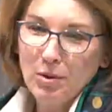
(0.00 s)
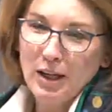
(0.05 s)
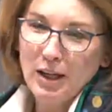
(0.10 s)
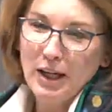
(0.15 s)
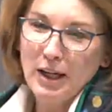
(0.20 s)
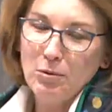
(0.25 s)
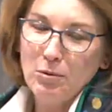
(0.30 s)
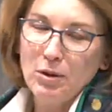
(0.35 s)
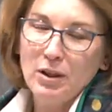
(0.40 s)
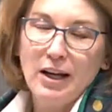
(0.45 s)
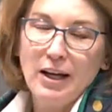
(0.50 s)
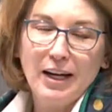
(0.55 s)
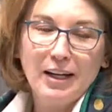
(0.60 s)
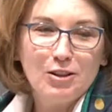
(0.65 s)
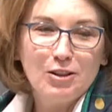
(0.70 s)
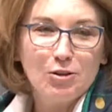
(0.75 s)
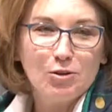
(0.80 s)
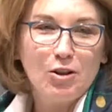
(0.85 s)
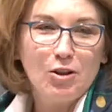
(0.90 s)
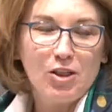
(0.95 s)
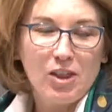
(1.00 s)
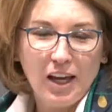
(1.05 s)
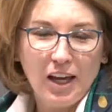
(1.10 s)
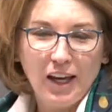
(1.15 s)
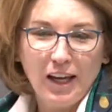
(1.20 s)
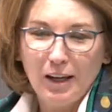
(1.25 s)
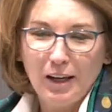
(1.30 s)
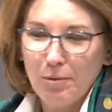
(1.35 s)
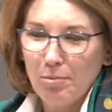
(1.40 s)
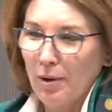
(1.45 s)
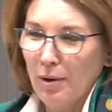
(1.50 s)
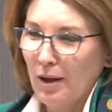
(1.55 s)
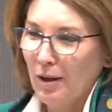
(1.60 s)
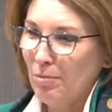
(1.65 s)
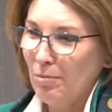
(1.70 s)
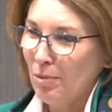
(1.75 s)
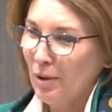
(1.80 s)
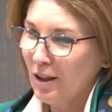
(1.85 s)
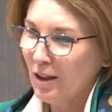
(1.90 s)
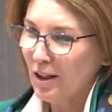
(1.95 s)
that I would like to thank,
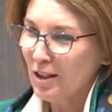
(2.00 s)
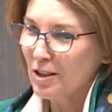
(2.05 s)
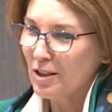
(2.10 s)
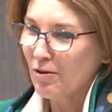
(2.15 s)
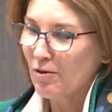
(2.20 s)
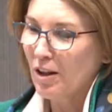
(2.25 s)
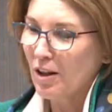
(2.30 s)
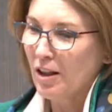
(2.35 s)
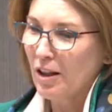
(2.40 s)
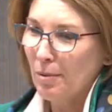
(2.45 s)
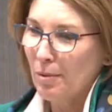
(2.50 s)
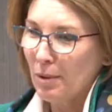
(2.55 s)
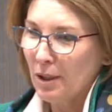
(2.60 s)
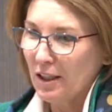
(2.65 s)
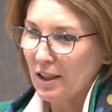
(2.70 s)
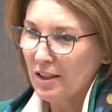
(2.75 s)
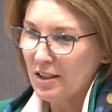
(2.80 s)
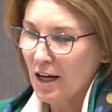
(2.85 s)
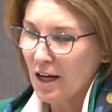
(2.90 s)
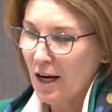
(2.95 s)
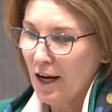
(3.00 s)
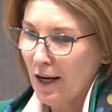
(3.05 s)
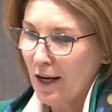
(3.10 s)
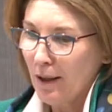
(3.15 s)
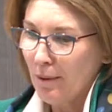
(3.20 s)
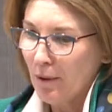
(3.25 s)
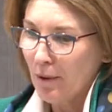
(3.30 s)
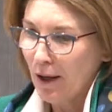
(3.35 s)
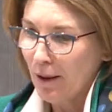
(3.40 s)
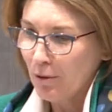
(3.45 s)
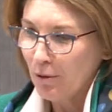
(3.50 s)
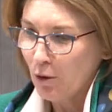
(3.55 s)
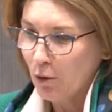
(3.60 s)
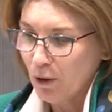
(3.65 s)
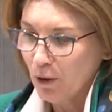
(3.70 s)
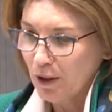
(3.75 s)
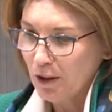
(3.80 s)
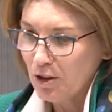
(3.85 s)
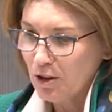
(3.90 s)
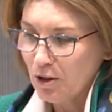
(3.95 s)
but because of the limited time, I'm
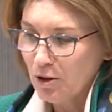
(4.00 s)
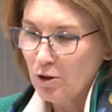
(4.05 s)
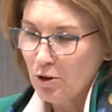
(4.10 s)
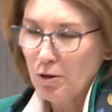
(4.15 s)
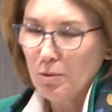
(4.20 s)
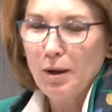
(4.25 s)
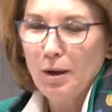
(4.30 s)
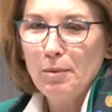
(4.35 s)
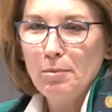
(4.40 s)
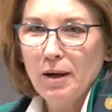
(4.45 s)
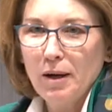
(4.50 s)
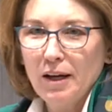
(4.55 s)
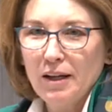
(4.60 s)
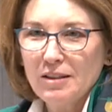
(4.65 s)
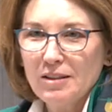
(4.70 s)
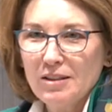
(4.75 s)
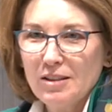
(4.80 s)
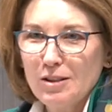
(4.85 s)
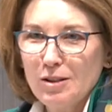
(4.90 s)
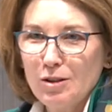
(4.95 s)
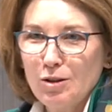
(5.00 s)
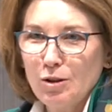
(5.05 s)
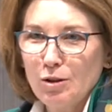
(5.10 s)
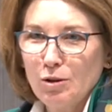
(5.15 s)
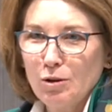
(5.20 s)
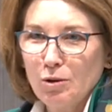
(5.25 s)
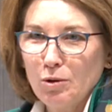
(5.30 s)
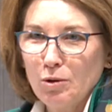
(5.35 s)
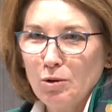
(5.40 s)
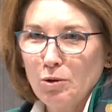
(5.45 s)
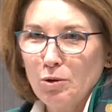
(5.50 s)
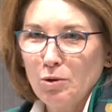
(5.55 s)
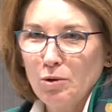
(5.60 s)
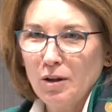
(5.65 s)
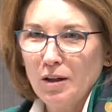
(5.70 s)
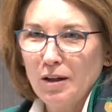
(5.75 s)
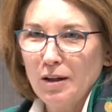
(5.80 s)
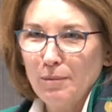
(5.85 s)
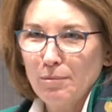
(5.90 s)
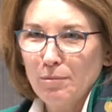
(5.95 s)
going to do my best to
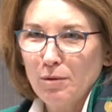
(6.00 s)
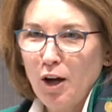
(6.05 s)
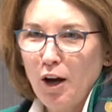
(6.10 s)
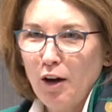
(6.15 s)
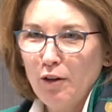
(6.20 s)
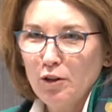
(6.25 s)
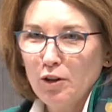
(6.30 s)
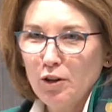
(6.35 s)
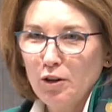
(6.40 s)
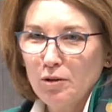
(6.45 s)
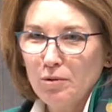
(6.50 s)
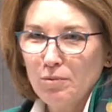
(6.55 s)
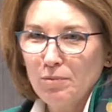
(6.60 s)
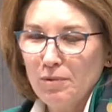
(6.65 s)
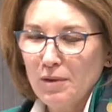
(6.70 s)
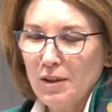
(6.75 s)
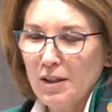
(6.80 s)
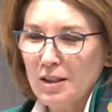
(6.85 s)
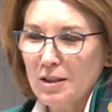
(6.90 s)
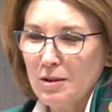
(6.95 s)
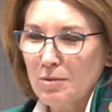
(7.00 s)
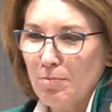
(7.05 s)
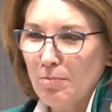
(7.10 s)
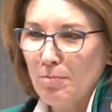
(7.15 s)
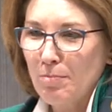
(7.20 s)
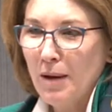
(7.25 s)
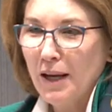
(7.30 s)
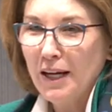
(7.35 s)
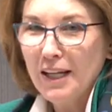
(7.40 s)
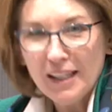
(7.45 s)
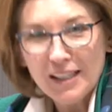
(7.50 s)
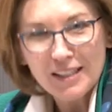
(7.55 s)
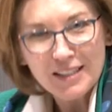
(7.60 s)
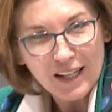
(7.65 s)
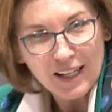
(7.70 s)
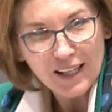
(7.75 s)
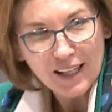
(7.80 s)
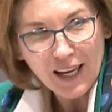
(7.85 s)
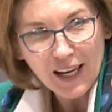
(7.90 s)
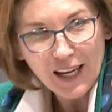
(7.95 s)
cover as many as
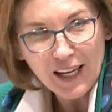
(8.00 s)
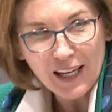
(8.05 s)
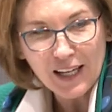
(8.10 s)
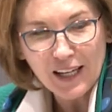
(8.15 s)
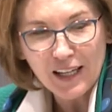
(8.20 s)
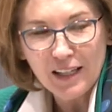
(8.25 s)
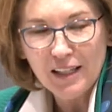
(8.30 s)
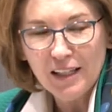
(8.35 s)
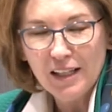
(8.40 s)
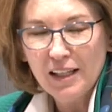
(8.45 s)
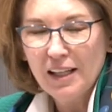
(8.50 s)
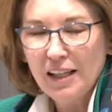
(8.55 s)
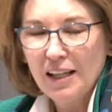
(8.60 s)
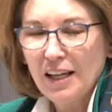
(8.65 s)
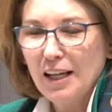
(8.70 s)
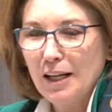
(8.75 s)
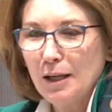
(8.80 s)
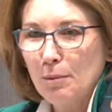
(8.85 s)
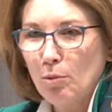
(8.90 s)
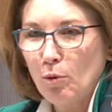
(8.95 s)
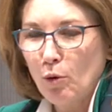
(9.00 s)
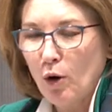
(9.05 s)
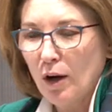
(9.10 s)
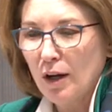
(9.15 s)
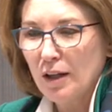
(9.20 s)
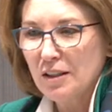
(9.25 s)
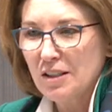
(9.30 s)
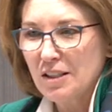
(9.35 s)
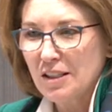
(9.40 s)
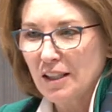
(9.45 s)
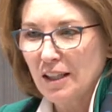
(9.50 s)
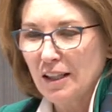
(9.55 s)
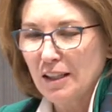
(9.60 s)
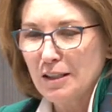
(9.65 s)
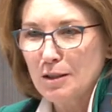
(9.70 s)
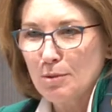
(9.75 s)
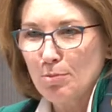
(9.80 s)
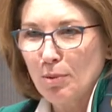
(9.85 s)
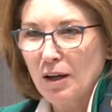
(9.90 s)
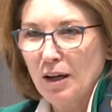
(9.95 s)
I can in a broad
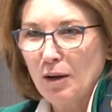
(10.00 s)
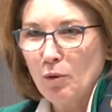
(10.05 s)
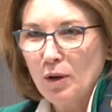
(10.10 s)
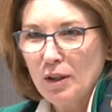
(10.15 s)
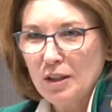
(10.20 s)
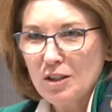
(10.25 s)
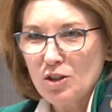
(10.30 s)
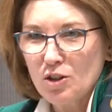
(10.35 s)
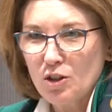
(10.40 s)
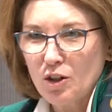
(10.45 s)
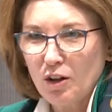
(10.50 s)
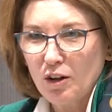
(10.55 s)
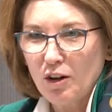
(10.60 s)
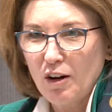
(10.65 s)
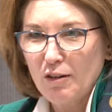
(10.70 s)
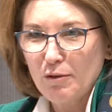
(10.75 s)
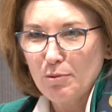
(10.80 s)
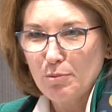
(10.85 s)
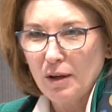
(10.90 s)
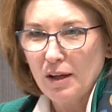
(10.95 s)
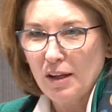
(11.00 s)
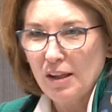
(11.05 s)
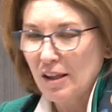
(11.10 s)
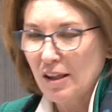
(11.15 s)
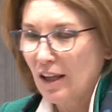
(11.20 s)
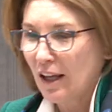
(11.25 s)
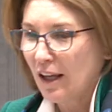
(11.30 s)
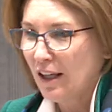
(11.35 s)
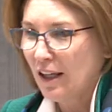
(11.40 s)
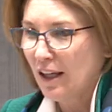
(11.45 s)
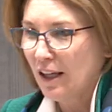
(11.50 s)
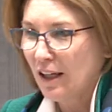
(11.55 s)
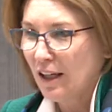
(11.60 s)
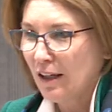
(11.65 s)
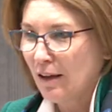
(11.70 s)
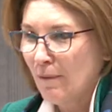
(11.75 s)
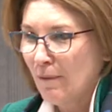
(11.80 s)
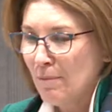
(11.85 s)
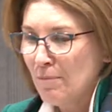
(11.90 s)
sense. But I want to start off by thanking